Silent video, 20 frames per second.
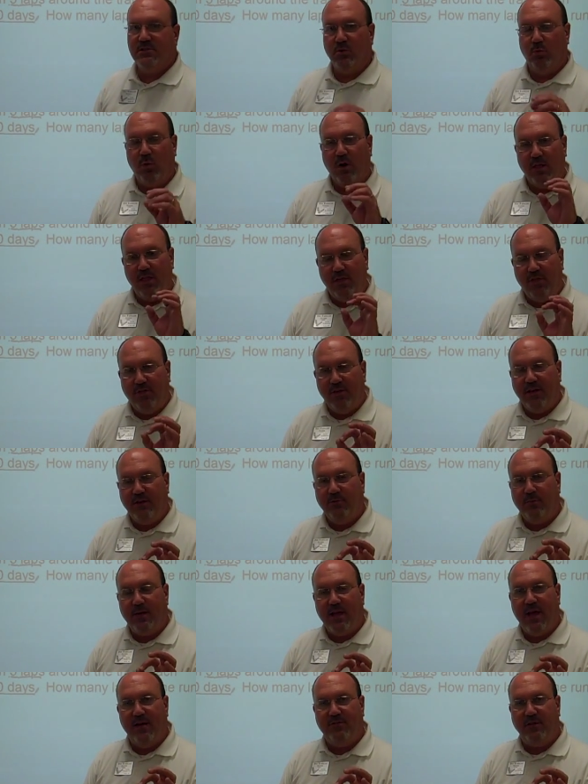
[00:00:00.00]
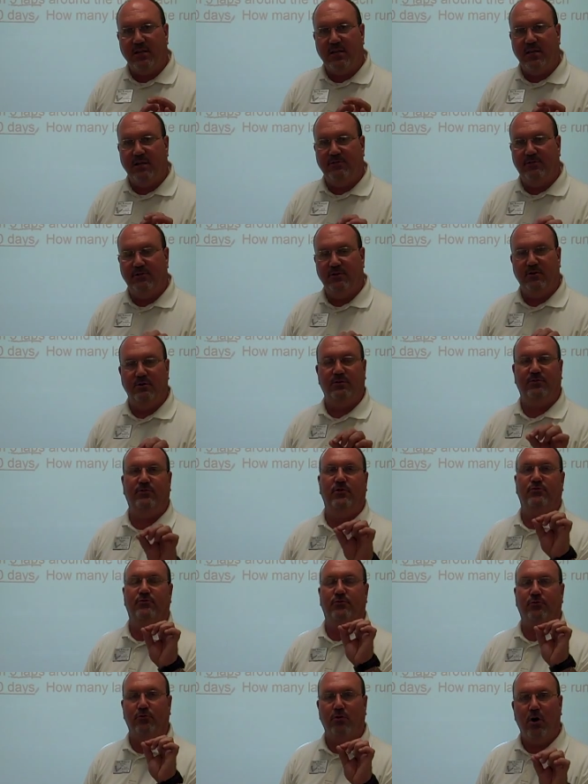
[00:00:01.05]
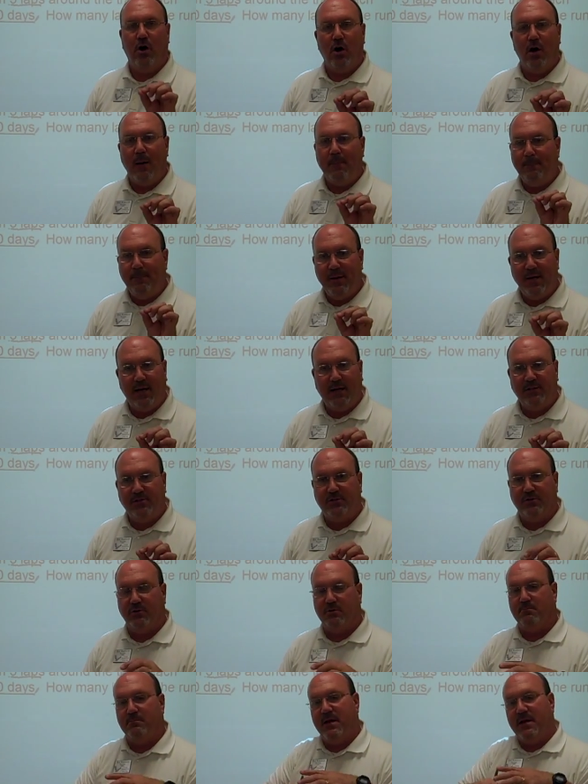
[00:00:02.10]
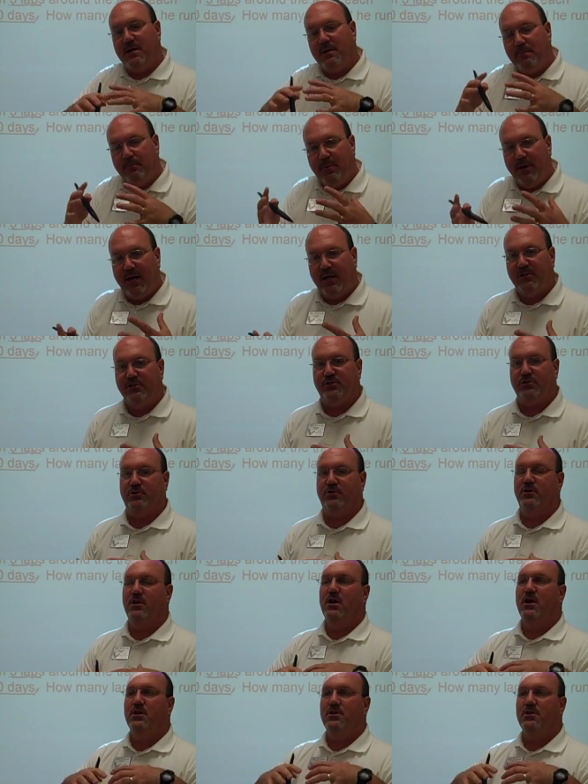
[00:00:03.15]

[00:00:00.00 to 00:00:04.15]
So one of the things we have the kids do is to draw a picture, make a picture.